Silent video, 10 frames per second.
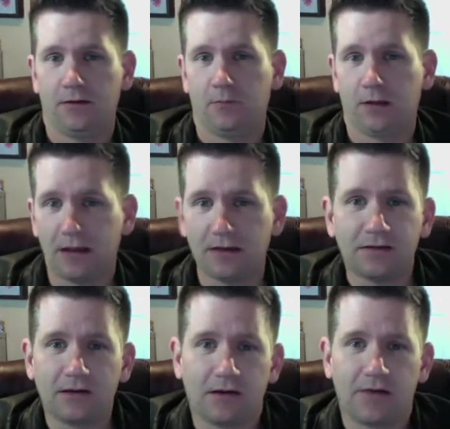by
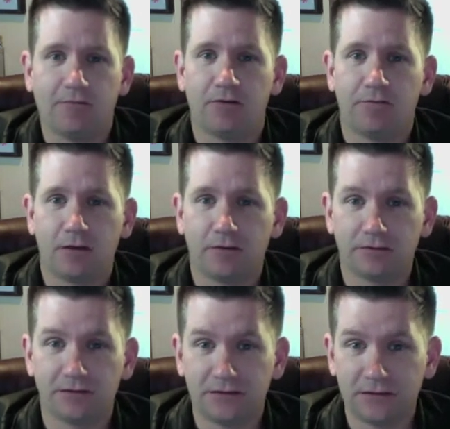asking your Heavenly Father
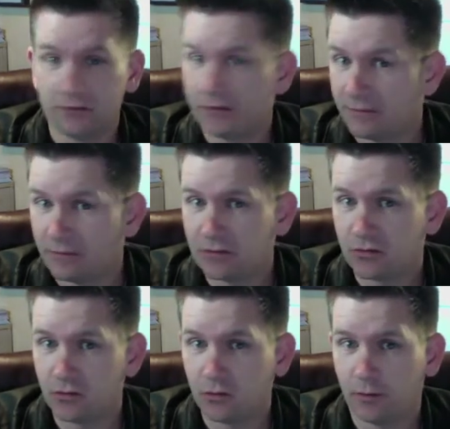sincerely if it's
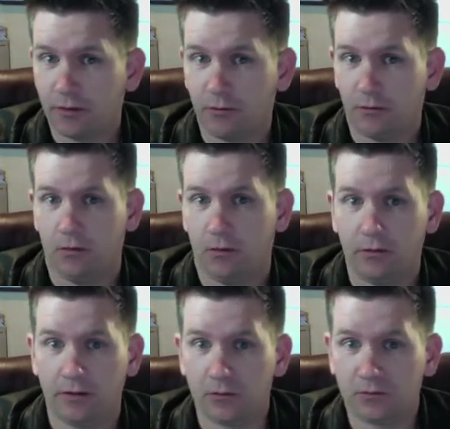true, and the
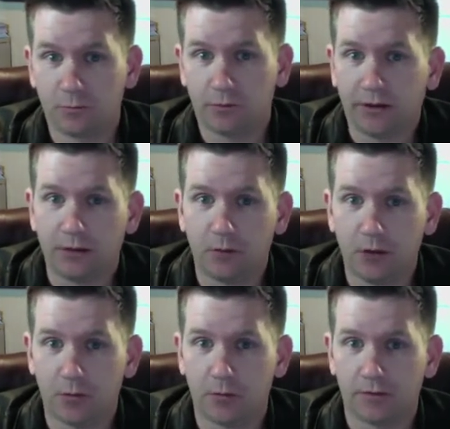Holy Ghost would let him know.